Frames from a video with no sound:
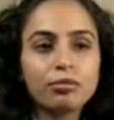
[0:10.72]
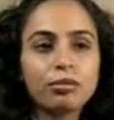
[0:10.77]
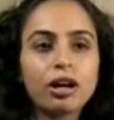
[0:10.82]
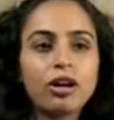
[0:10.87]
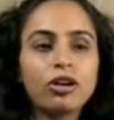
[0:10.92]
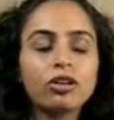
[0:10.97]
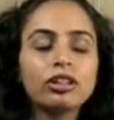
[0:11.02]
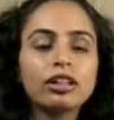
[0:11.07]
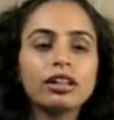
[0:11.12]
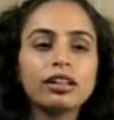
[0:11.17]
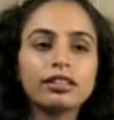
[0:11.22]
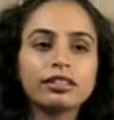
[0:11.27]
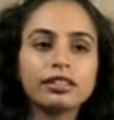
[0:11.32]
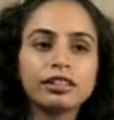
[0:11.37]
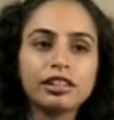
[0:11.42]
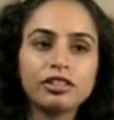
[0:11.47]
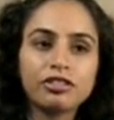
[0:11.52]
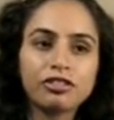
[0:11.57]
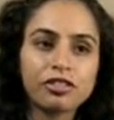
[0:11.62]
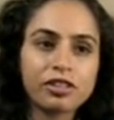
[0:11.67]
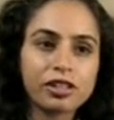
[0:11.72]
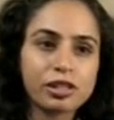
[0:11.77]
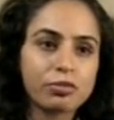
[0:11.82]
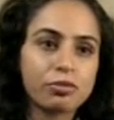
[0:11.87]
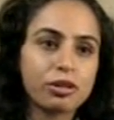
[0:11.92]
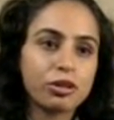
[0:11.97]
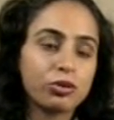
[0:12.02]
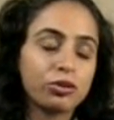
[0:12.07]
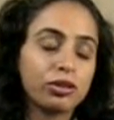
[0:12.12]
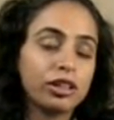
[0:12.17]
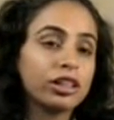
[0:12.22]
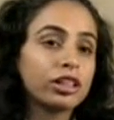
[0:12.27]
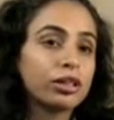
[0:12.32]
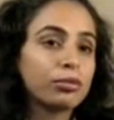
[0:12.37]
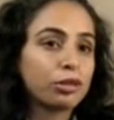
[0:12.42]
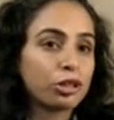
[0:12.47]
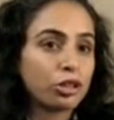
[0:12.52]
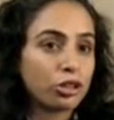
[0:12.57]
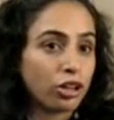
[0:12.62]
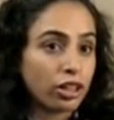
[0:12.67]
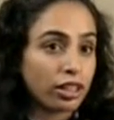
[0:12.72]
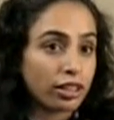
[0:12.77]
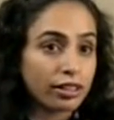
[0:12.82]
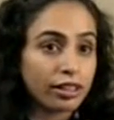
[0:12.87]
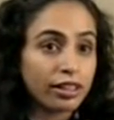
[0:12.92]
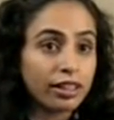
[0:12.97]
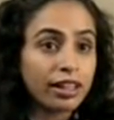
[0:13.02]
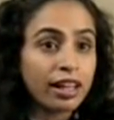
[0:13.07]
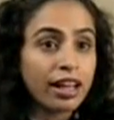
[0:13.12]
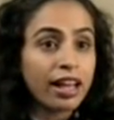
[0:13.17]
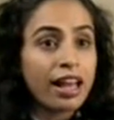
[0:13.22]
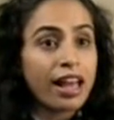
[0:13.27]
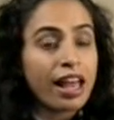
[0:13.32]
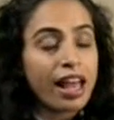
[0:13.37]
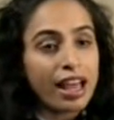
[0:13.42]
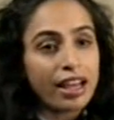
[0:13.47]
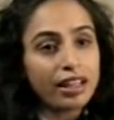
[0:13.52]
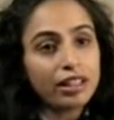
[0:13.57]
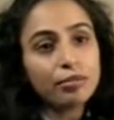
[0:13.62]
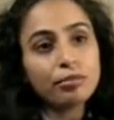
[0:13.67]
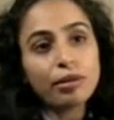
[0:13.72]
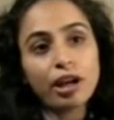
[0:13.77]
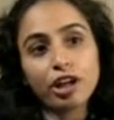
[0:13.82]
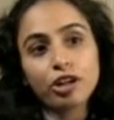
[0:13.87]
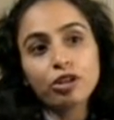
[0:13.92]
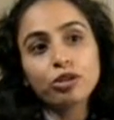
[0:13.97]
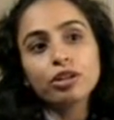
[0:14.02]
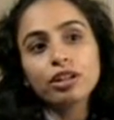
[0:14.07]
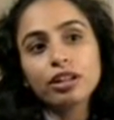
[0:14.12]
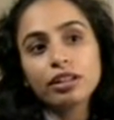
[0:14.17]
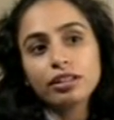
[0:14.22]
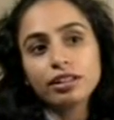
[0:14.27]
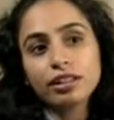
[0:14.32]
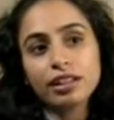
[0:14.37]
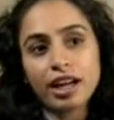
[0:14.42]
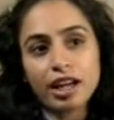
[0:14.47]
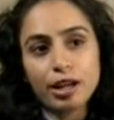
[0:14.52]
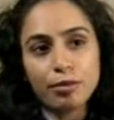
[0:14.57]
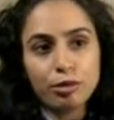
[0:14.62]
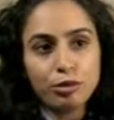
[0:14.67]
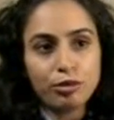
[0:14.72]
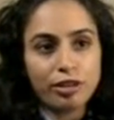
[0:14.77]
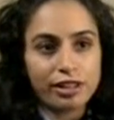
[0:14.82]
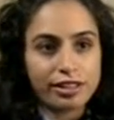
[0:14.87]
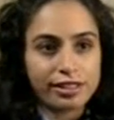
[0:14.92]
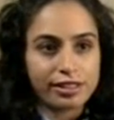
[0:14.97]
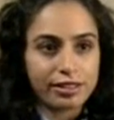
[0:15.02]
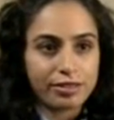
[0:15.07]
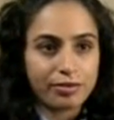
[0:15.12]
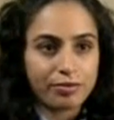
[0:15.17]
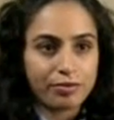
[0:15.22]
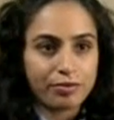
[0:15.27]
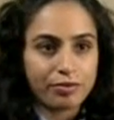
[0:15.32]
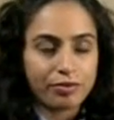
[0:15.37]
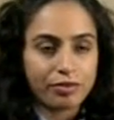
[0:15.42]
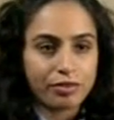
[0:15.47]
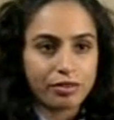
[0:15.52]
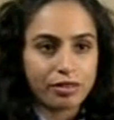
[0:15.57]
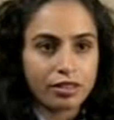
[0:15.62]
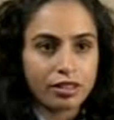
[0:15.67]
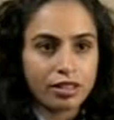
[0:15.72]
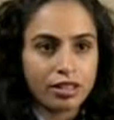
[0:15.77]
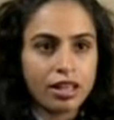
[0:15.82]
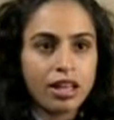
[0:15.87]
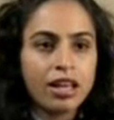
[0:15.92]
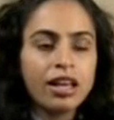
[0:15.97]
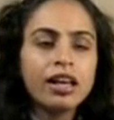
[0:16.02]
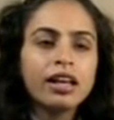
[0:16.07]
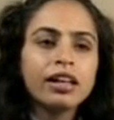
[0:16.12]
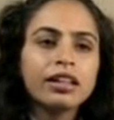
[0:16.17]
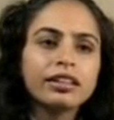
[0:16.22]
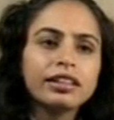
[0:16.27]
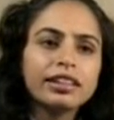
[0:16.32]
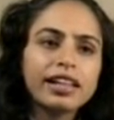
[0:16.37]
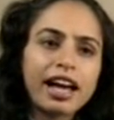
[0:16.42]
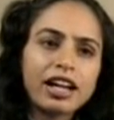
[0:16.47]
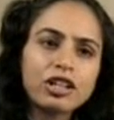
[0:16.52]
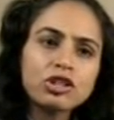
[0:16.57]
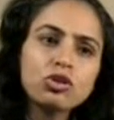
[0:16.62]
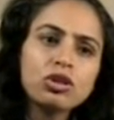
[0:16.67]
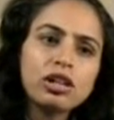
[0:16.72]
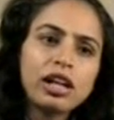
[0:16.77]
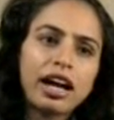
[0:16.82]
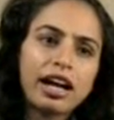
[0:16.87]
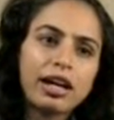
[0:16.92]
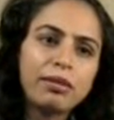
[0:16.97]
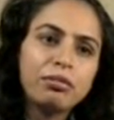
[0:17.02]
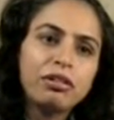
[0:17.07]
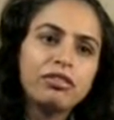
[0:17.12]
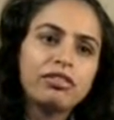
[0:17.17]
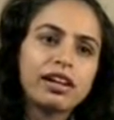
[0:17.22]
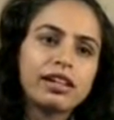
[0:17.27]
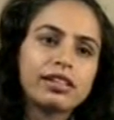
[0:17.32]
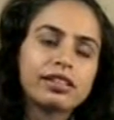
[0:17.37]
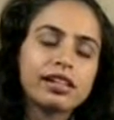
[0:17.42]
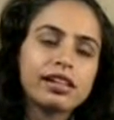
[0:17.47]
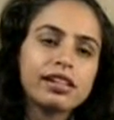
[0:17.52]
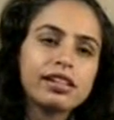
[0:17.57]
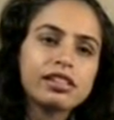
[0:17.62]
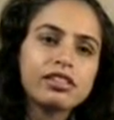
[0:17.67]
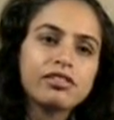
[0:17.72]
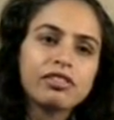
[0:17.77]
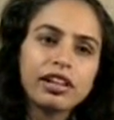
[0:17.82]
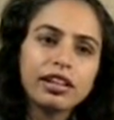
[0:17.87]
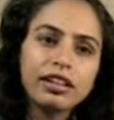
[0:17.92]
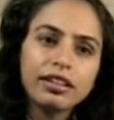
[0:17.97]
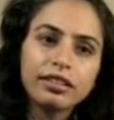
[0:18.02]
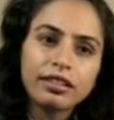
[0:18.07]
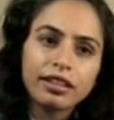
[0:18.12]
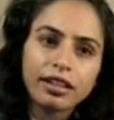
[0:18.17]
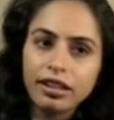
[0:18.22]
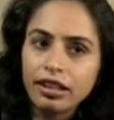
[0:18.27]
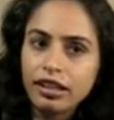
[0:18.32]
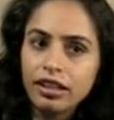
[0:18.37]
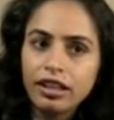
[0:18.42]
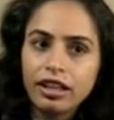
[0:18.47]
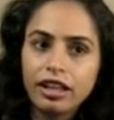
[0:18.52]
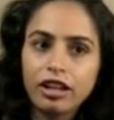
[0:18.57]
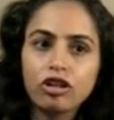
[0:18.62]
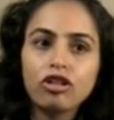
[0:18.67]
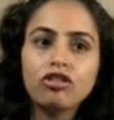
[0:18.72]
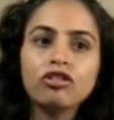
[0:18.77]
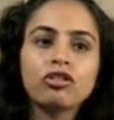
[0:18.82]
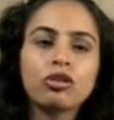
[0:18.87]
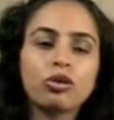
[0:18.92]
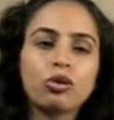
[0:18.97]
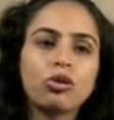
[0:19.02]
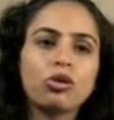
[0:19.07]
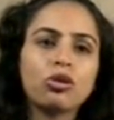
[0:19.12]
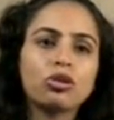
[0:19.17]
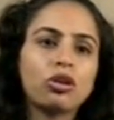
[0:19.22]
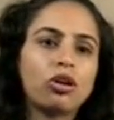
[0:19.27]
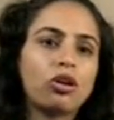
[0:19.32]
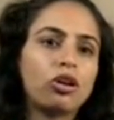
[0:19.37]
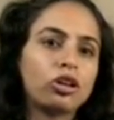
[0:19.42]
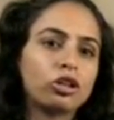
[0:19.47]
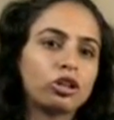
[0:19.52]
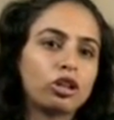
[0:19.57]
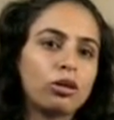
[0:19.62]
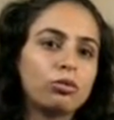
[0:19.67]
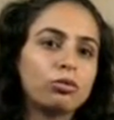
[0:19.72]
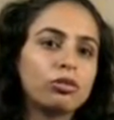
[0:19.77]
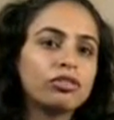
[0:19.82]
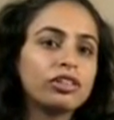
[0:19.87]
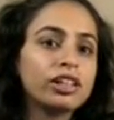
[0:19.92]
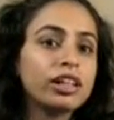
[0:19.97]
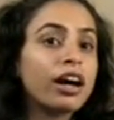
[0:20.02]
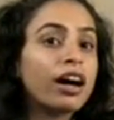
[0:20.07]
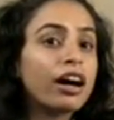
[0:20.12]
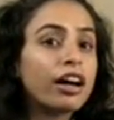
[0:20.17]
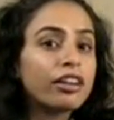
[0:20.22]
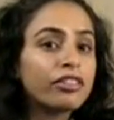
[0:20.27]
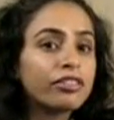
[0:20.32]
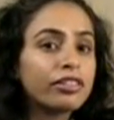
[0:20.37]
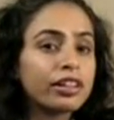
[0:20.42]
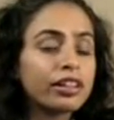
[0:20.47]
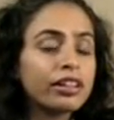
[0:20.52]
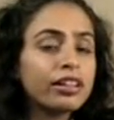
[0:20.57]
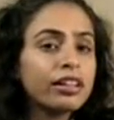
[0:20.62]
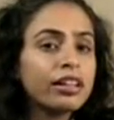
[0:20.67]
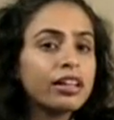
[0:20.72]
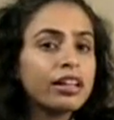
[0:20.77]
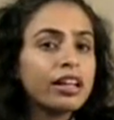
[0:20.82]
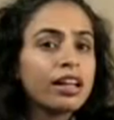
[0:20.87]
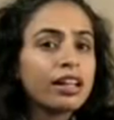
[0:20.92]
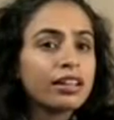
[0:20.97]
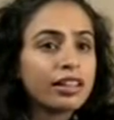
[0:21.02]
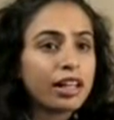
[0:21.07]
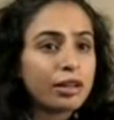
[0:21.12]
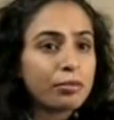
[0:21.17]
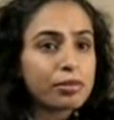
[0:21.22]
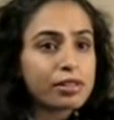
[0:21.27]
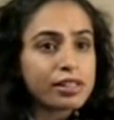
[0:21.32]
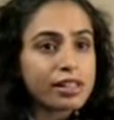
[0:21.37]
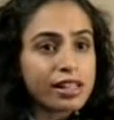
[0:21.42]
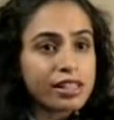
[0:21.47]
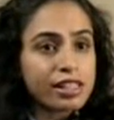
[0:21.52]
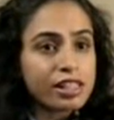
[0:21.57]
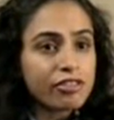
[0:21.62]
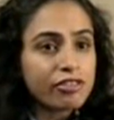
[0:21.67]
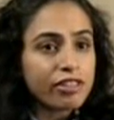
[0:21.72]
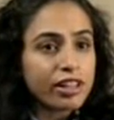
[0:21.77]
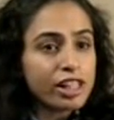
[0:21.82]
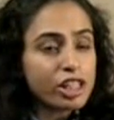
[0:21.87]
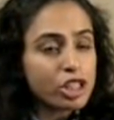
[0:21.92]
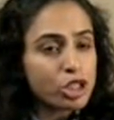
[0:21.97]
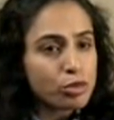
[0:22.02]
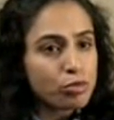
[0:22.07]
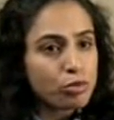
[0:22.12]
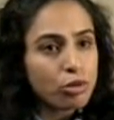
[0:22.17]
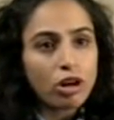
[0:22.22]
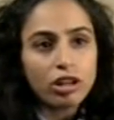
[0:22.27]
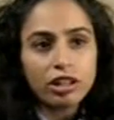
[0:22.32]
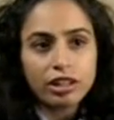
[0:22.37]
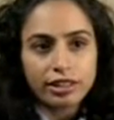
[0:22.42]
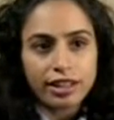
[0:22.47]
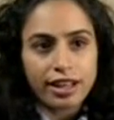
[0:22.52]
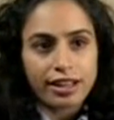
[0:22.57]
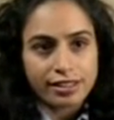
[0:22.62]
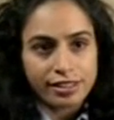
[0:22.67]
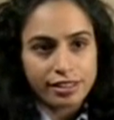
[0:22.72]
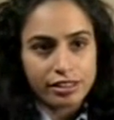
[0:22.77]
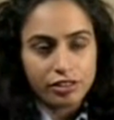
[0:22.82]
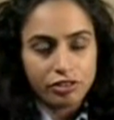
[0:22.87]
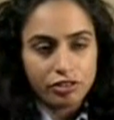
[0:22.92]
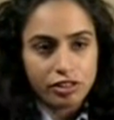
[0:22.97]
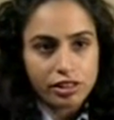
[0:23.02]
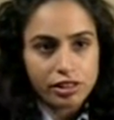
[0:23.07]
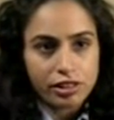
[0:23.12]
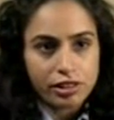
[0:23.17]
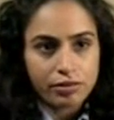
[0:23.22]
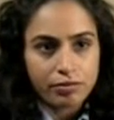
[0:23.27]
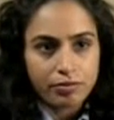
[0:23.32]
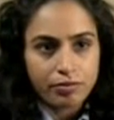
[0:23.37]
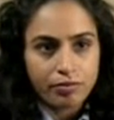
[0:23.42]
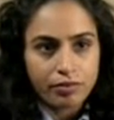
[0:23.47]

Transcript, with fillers: about the difference between a monolithic and a microkernel hypervisor. The actual hypervisor is a very thin layer of code on top of the hardware that presents a very small attack surface.